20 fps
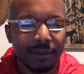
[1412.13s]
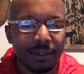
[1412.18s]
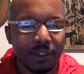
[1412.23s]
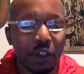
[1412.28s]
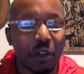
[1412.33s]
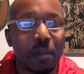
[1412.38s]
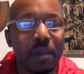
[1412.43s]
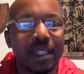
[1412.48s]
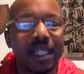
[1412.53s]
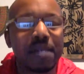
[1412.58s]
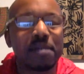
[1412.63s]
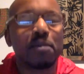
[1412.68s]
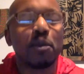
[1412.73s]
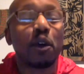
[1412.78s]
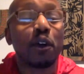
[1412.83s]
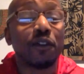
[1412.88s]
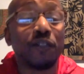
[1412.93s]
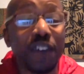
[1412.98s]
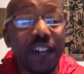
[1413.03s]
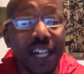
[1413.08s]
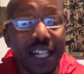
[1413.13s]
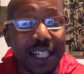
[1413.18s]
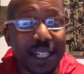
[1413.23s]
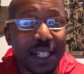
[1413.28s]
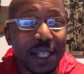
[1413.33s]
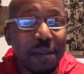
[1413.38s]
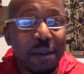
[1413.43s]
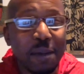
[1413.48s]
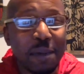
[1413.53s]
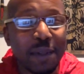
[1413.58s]
Or it becomes more
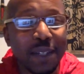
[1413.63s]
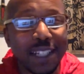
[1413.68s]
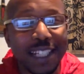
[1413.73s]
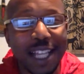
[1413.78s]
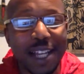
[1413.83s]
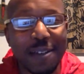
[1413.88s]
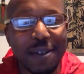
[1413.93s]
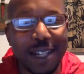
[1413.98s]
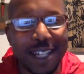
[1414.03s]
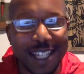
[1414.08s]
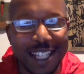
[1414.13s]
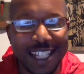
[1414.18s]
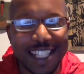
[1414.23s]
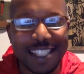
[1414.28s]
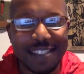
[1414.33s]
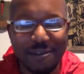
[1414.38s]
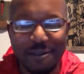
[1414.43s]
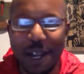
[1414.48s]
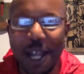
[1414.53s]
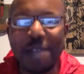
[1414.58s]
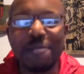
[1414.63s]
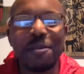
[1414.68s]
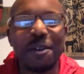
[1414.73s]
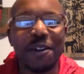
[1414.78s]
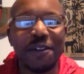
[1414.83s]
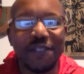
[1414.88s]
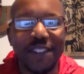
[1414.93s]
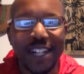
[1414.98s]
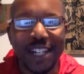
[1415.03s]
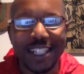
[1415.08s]
fun. Let me put it that way. It's way
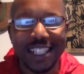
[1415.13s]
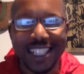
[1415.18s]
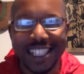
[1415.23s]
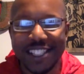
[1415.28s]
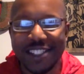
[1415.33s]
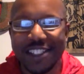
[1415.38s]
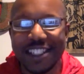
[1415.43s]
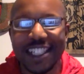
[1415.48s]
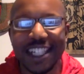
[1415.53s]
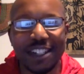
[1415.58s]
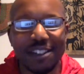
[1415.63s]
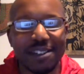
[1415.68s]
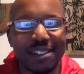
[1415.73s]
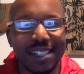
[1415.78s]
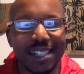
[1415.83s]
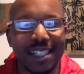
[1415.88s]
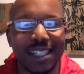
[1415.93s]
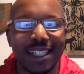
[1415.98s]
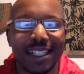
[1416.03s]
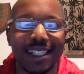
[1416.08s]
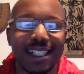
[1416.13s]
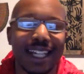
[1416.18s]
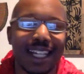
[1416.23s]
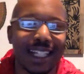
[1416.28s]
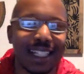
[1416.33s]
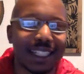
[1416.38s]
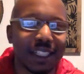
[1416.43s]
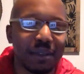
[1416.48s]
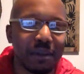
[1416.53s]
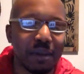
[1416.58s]
more fun because you can understand the
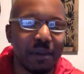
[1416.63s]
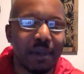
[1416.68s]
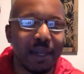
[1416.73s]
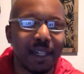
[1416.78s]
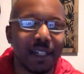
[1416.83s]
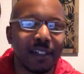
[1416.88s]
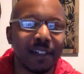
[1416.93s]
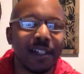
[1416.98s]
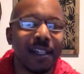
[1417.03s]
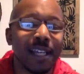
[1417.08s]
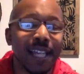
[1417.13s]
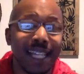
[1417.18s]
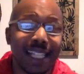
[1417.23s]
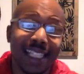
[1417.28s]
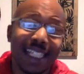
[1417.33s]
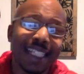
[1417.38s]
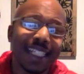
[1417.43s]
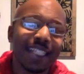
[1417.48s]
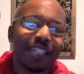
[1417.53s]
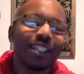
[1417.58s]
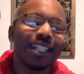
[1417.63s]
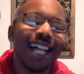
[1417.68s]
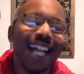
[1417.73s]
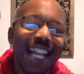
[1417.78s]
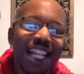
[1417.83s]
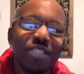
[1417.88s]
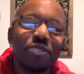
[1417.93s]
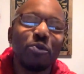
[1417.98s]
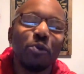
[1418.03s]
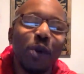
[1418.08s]
client a little bit better. And then the
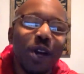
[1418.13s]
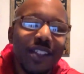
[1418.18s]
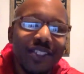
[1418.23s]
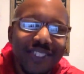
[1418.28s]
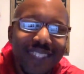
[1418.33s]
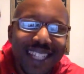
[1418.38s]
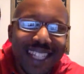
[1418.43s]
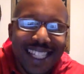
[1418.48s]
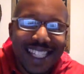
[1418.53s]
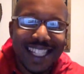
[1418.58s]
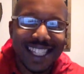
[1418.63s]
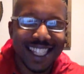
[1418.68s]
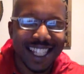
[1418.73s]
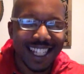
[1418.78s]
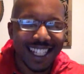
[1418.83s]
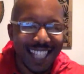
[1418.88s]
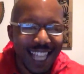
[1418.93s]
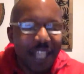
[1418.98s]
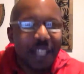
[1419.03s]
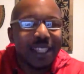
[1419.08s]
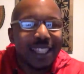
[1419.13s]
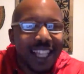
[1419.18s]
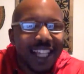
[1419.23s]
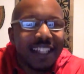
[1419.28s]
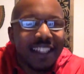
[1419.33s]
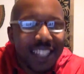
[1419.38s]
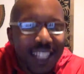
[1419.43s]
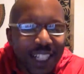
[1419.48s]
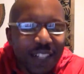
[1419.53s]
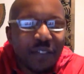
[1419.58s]
clients want this. They
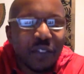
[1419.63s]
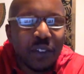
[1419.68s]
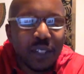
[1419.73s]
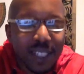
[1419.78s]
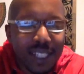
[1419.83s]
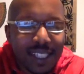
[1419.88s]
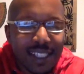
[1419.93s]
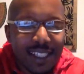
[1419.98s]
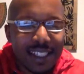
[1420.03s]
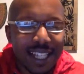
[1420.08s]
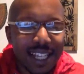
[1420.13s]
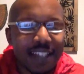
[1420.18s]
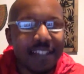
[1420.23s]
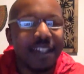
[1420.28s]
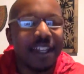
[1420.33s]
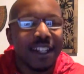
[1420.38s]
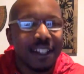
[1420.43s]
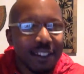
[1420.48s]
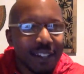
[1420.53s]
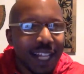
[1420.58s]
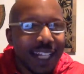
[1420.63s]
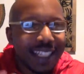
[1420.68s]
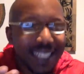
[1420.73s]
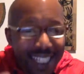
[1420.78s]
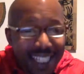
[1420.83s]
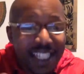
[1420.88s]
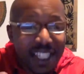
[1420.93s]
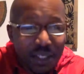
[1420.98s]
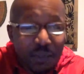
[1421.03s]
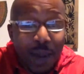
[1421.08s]
they look for this. They, they're like,
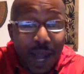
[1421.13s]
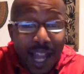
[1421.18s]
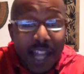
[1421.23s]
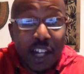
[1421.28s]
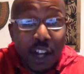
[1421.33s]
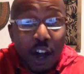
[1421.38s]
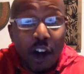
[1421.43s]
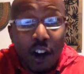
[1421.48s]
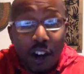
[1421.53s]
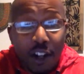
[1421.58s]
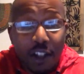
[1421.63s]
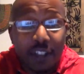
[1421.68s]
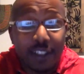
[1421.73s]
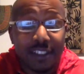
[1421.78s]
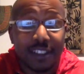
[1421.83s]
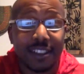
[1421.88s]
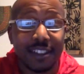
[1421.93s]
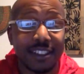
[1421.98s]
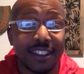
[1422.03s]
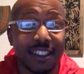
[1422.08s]
this is why I called.